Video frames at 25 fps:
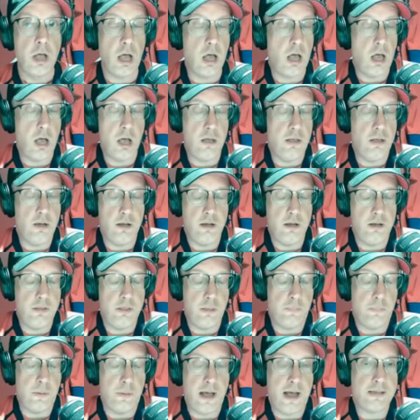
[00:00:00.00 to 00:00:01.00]

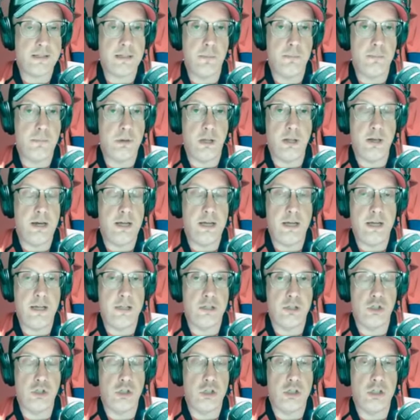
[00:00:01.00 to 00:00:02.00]
The possibility
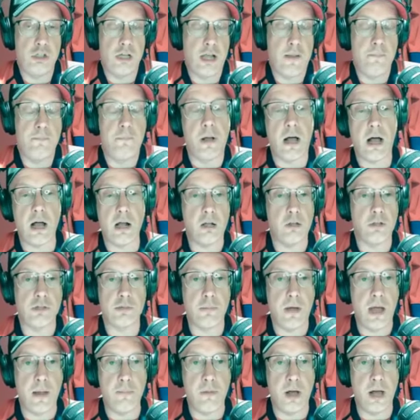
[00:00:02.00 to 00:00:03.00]
is just, it
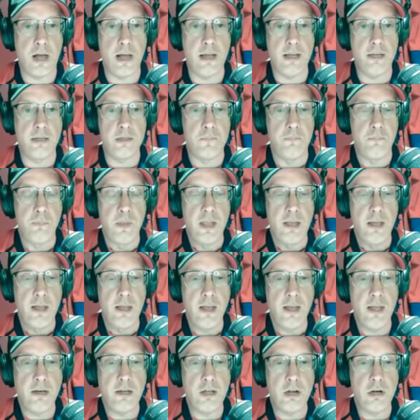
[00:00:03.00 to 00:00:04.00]
boggles my mind.
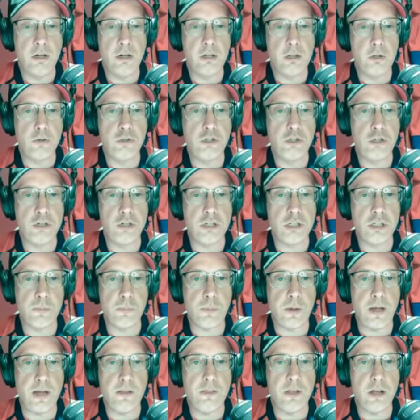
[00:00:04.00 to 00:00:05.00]
In conclusion,
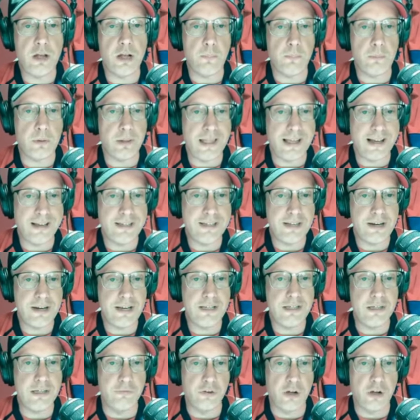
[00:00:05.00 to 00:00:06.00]
despite the
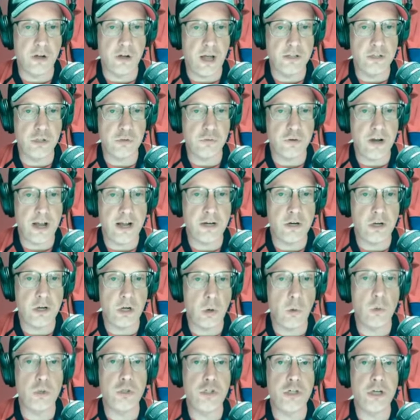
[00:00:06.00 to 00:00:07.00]
complexities of contract
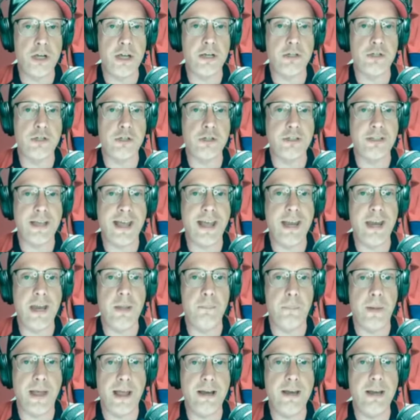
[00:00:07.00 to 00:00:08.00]
negotiations and
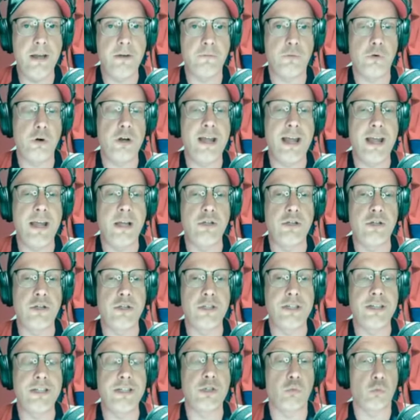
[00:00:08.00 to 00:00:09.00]
impending free
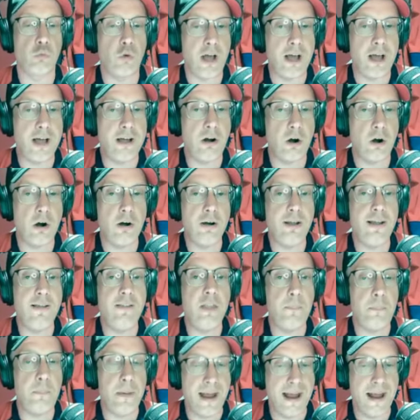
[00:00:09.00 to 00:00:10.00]
agencies, Reinhart
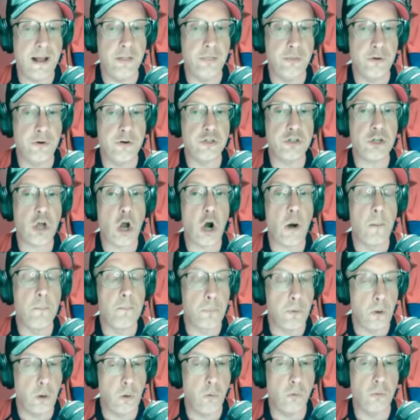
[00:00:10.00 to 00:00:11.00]
and the Panthers are
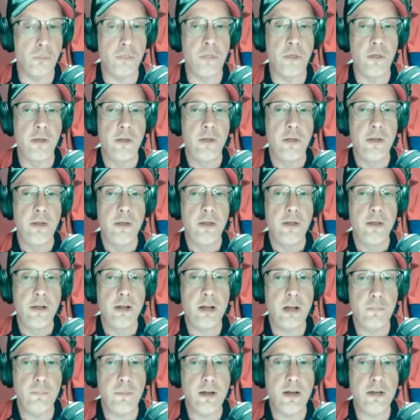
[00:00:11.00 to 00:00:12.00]
both
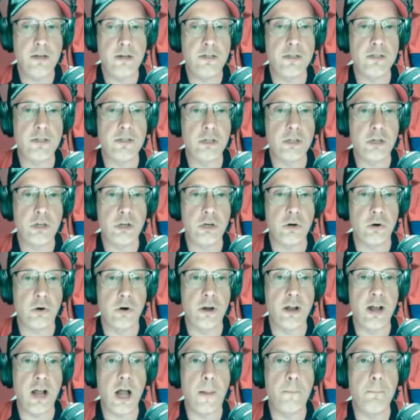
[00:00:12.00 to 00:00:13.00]
committed to
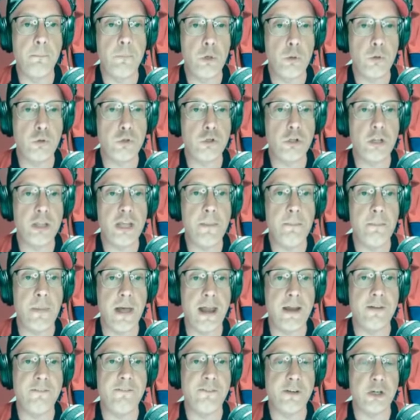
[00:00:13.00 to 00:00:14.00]
securing a mutually
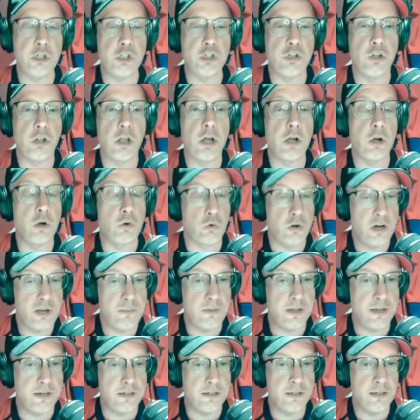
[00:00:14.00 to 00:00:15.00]
beneficial
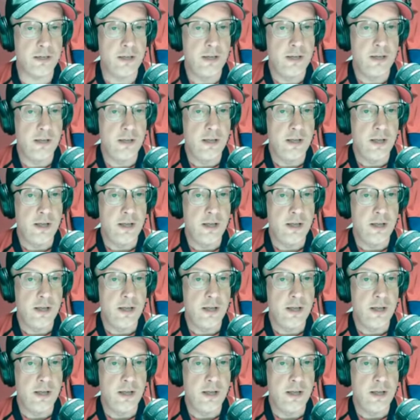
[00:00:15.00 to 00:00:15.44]
agreement.